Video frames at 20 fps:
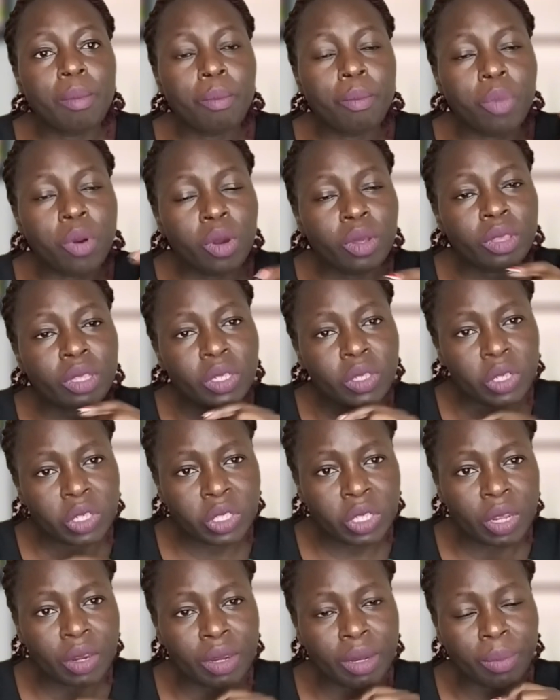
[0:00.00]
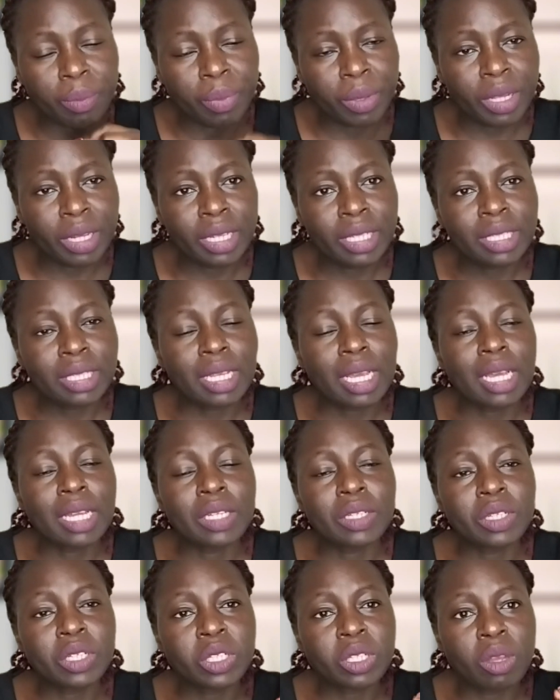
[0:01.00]
Both treasury bills
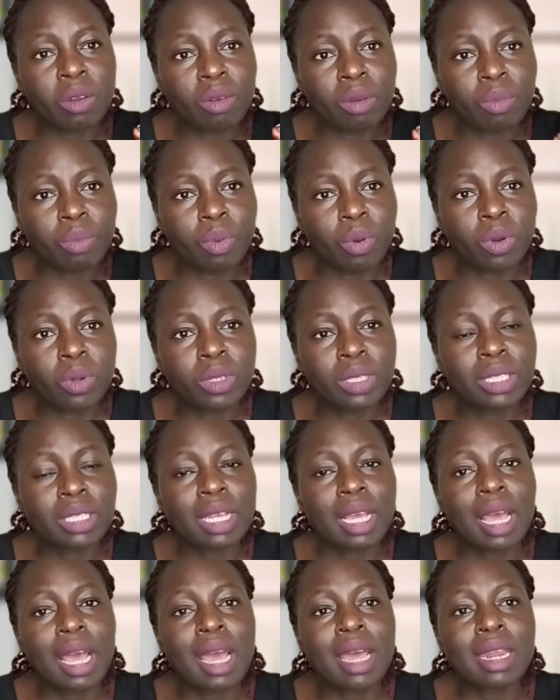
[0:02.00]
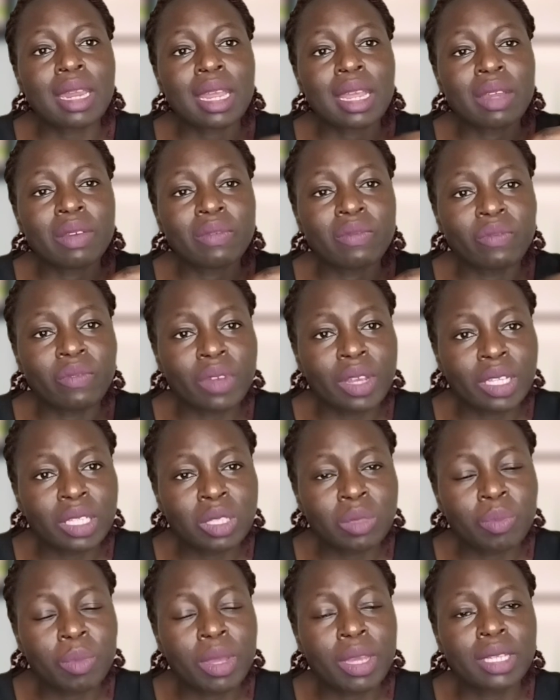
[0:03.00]
and treasury bonds are
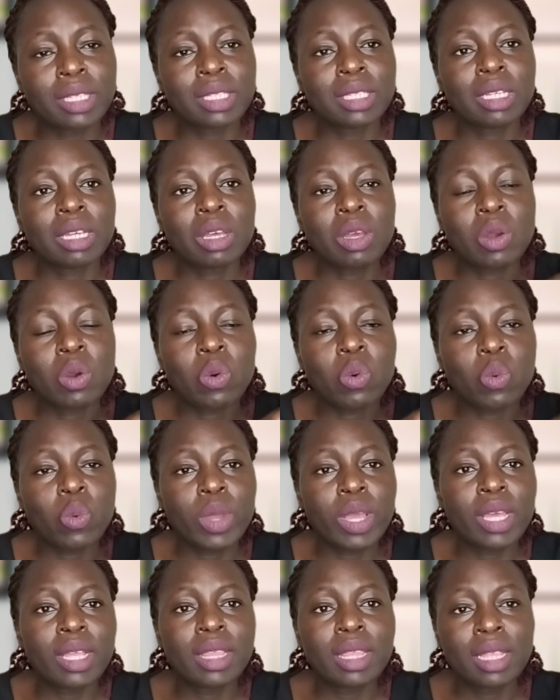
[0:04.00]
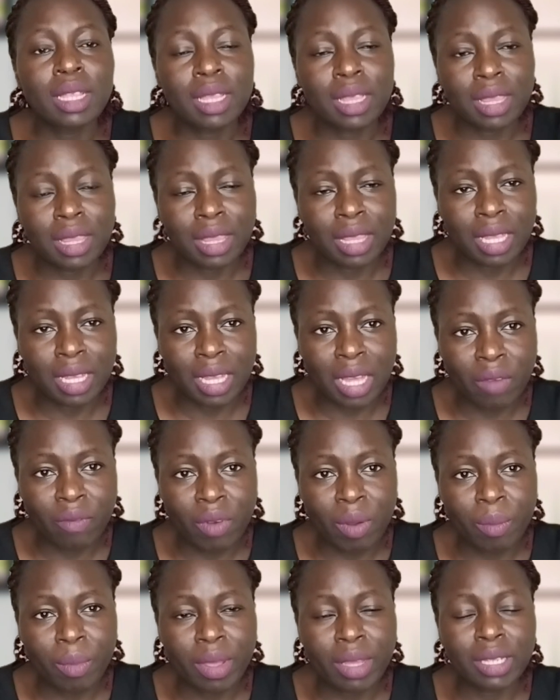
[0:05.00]
investments with the
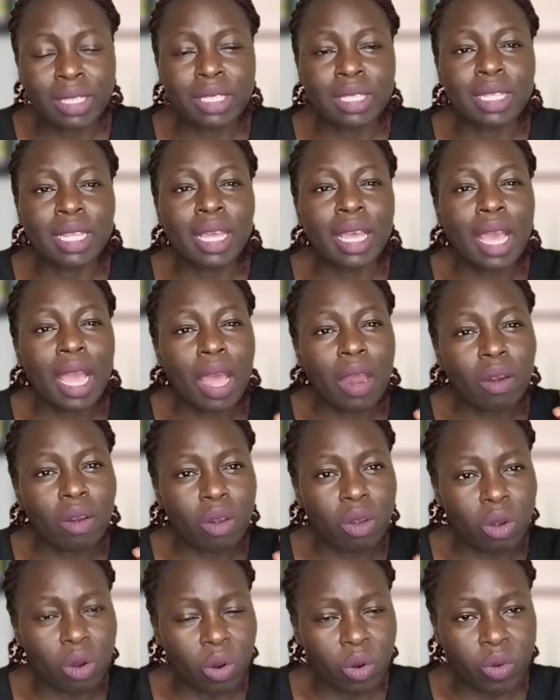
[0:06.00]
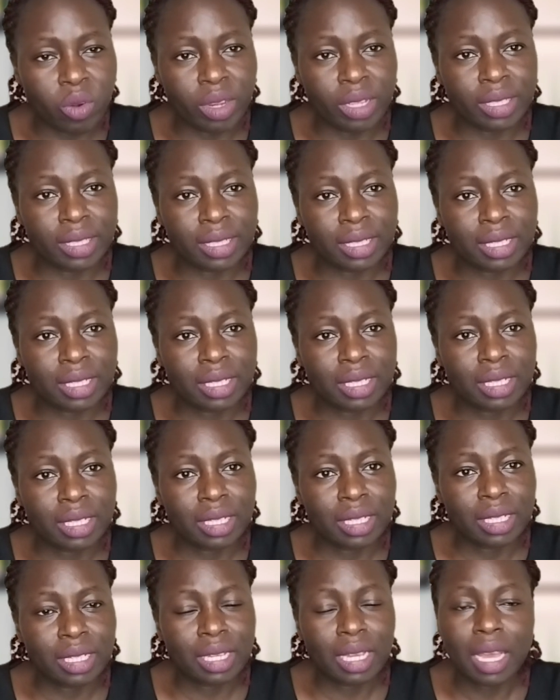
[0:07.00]
government. They are low risk,
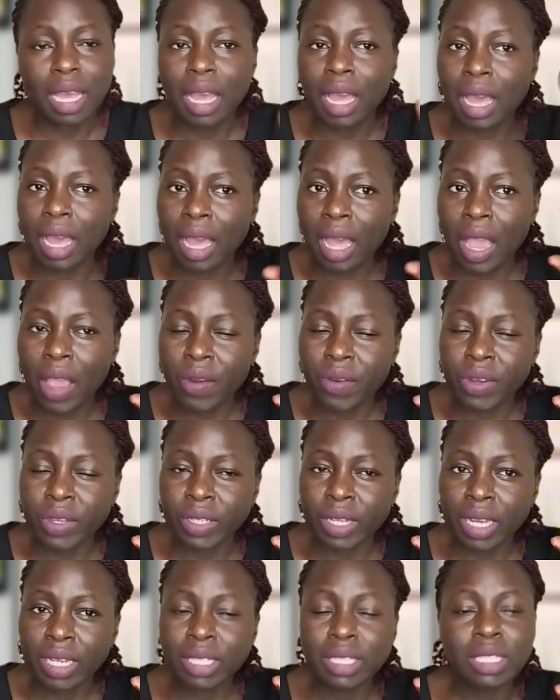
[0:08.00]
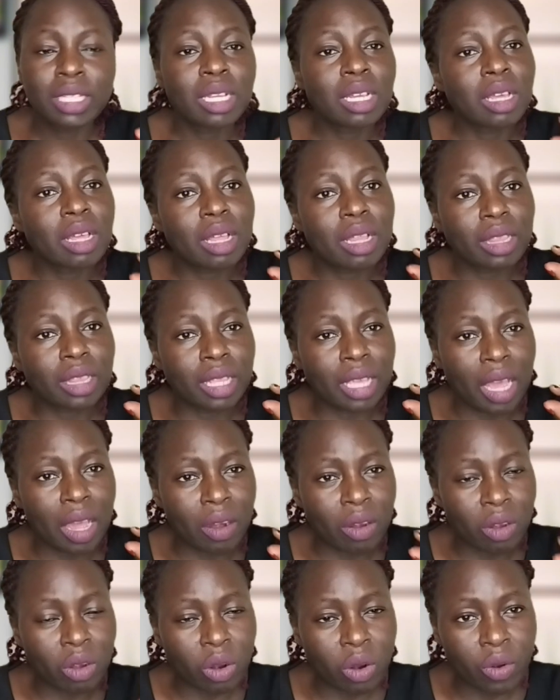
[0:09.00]
high returns. They
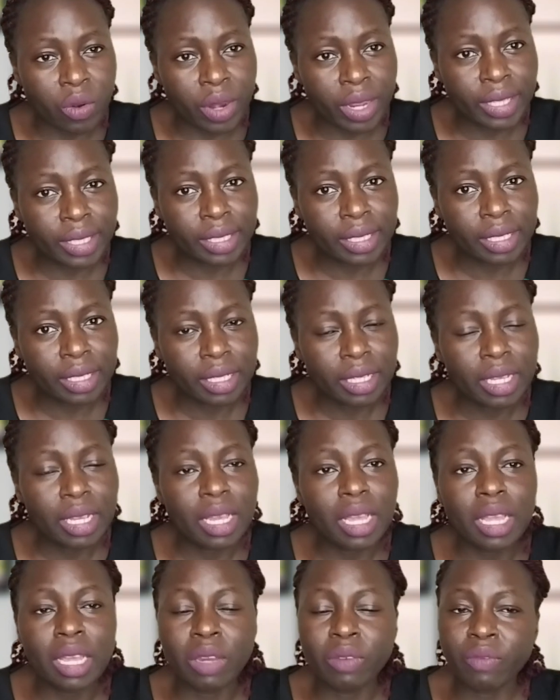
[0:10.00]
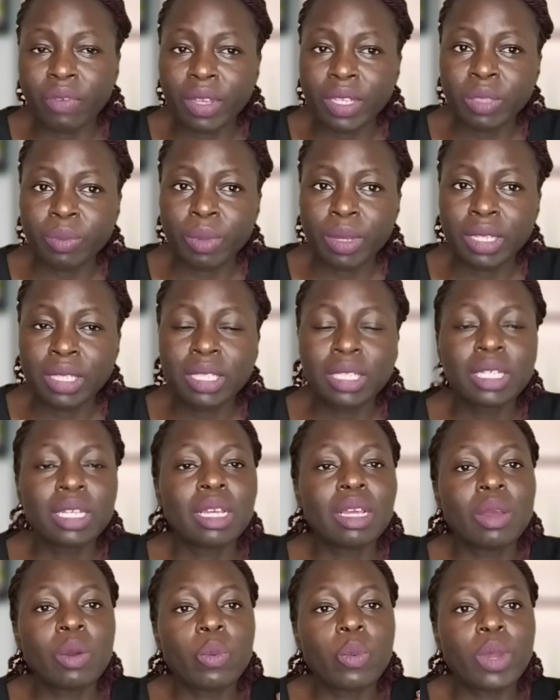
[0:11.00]
are low risk investments
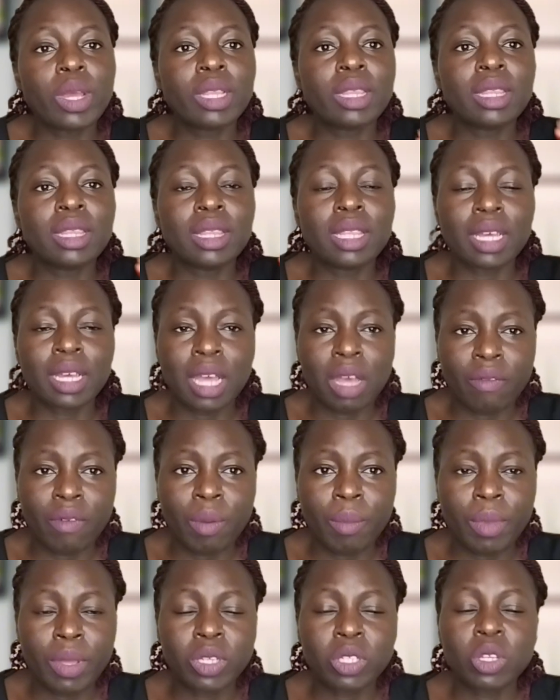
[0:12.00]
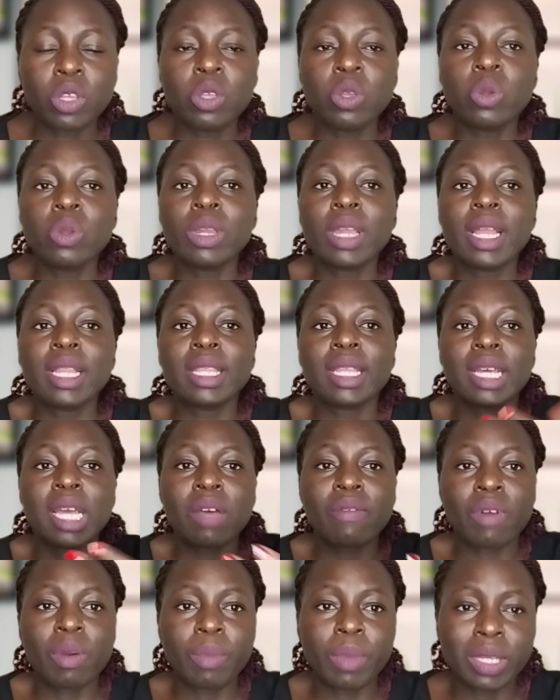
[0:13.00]
with the government. You lend the
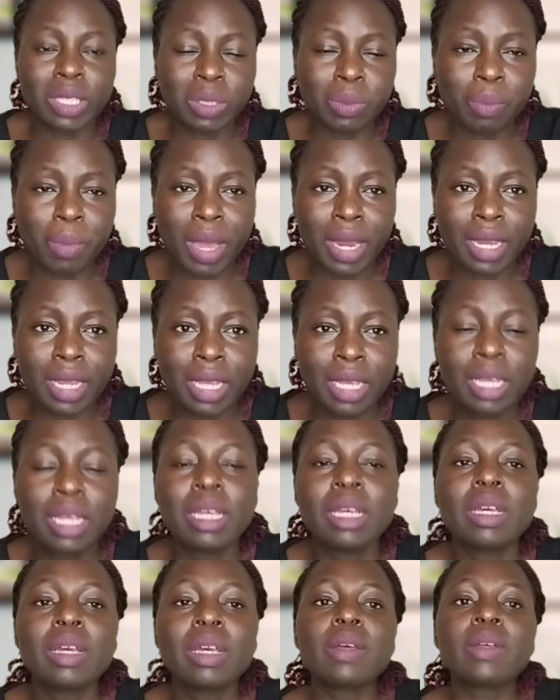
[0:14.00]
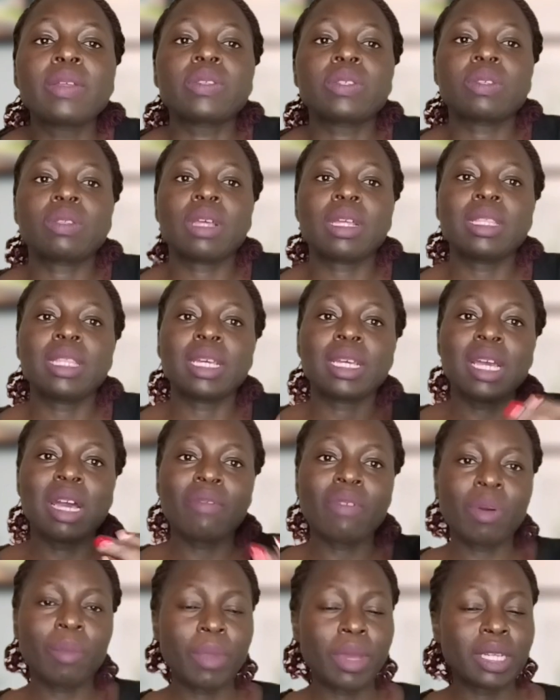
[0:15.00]
government money so that the
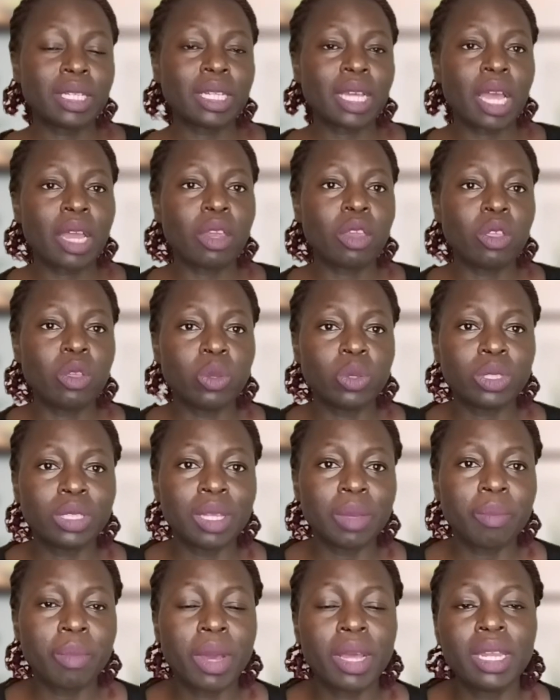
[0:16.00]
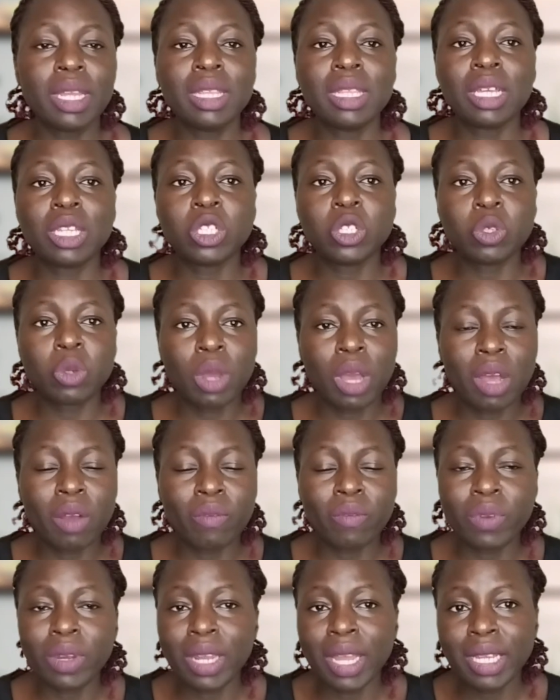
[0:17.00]
government can use the money that you
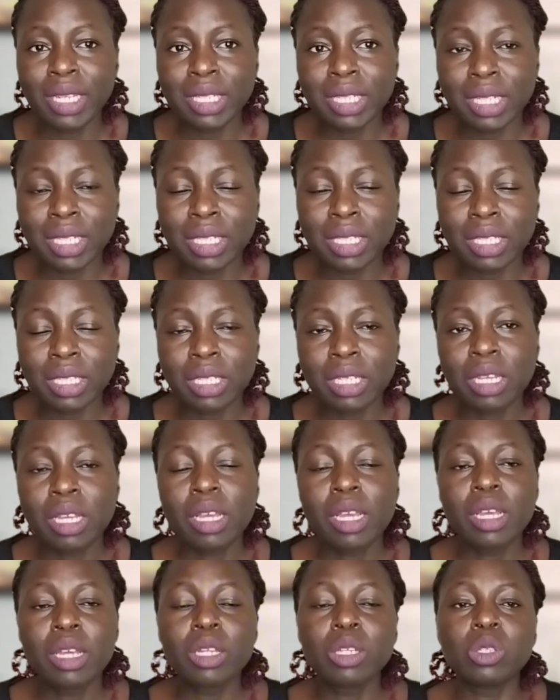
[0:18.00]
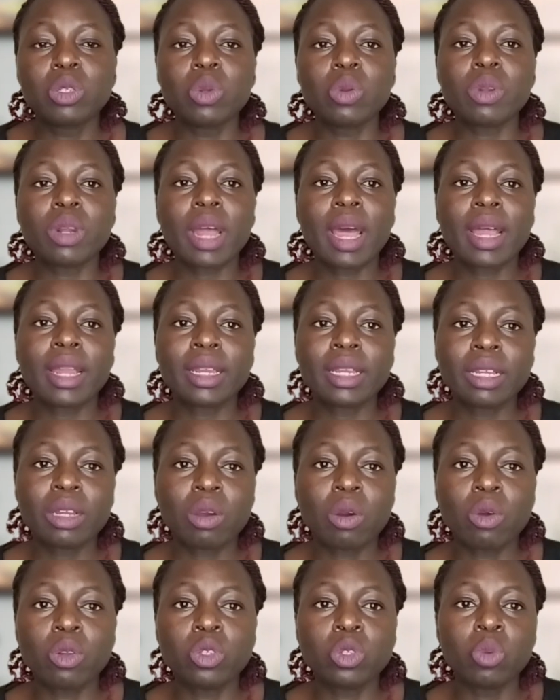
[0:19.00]
have lent it to run
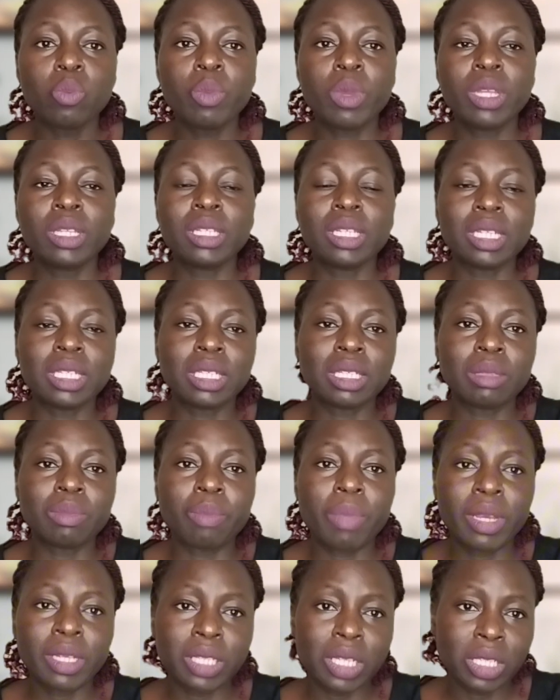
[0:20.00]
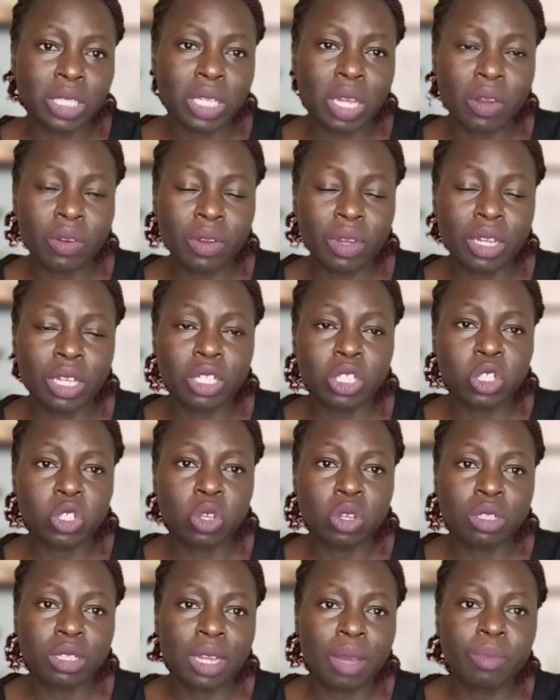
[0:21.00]
or to meet its
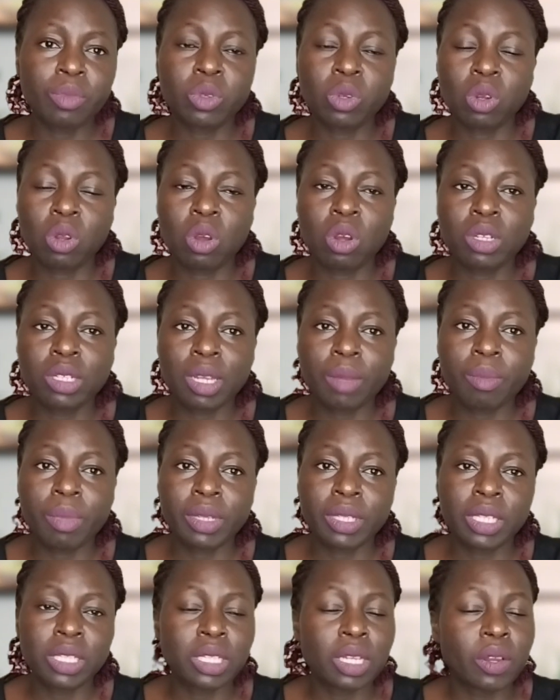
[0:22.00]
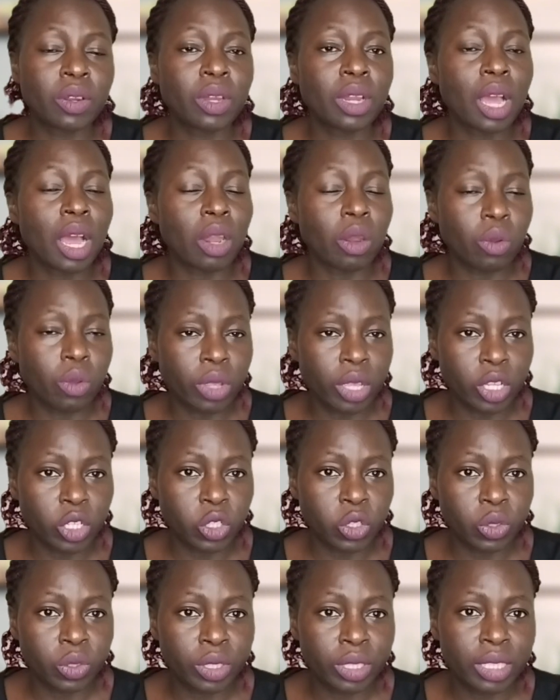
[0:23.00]
short-term to long-term budgetary
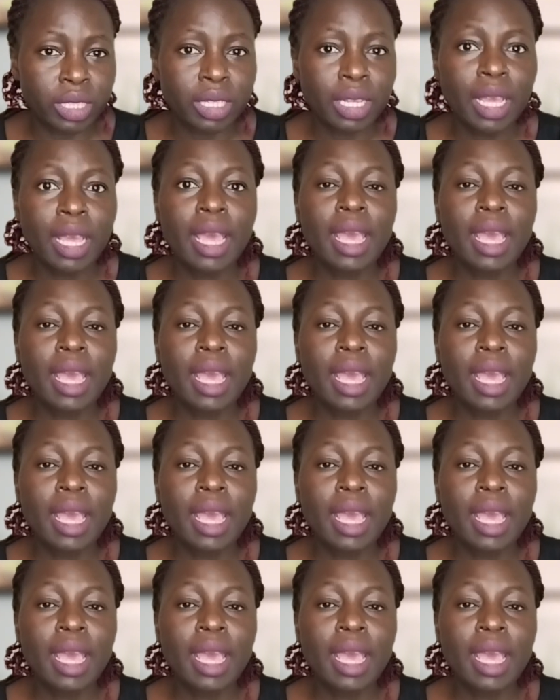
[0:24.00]
allocations.